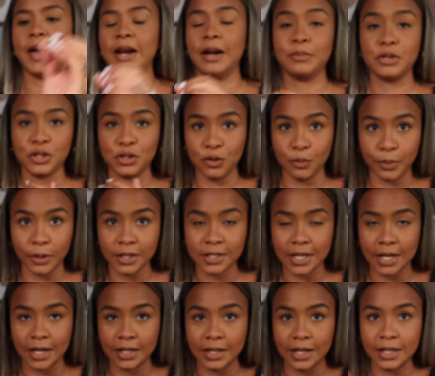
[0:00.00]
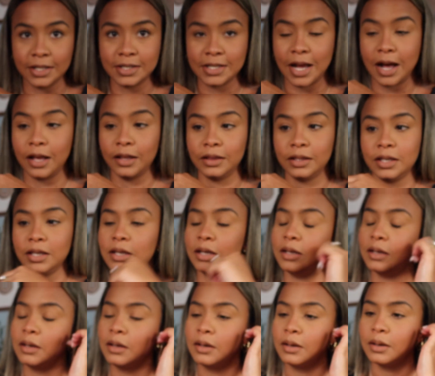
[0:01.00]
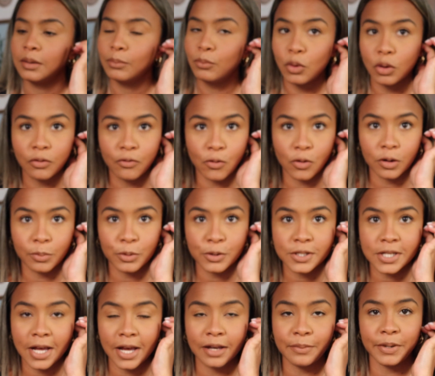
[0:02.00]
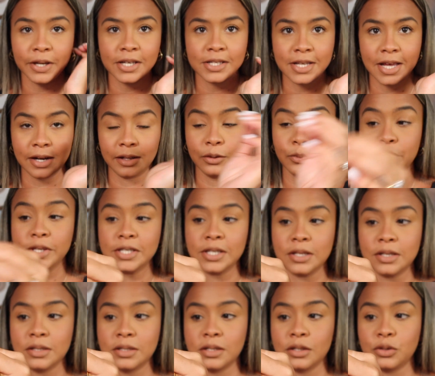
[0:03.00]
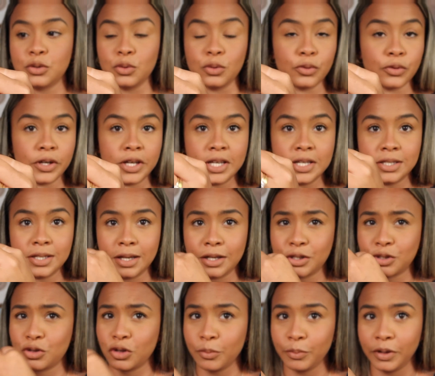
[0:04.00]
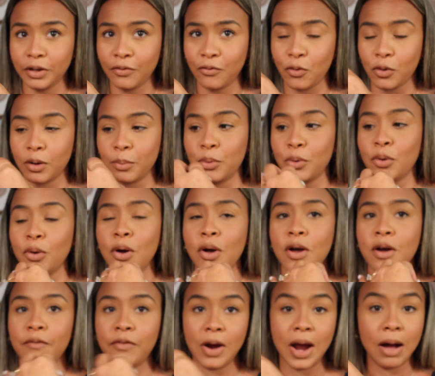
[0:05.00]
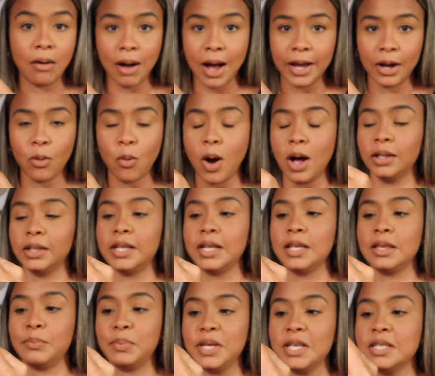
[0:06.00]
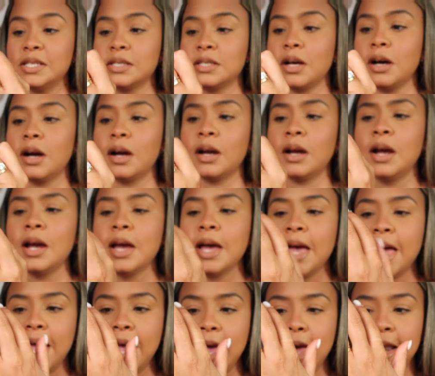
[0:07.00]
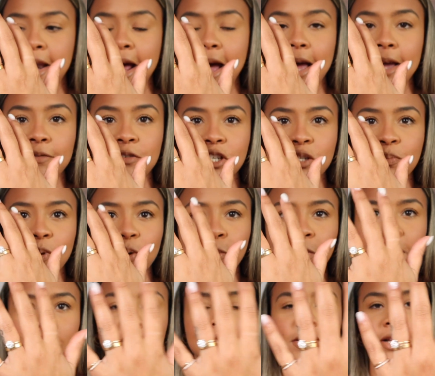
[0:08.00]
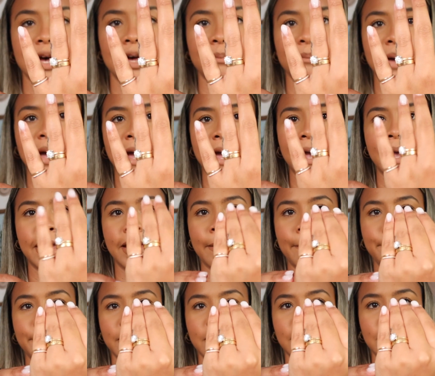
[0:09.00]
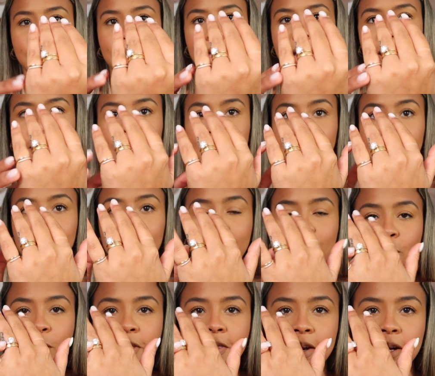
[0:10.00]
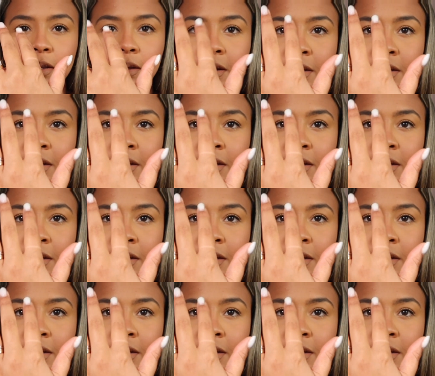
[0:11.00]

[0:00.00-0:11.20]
and I'm just super excited that it's on the more affordable side because Ana Luisa's jewelry is extremely affordable for how high quality the pieces are. And I've just been wearing this on my pinky. I love the way that it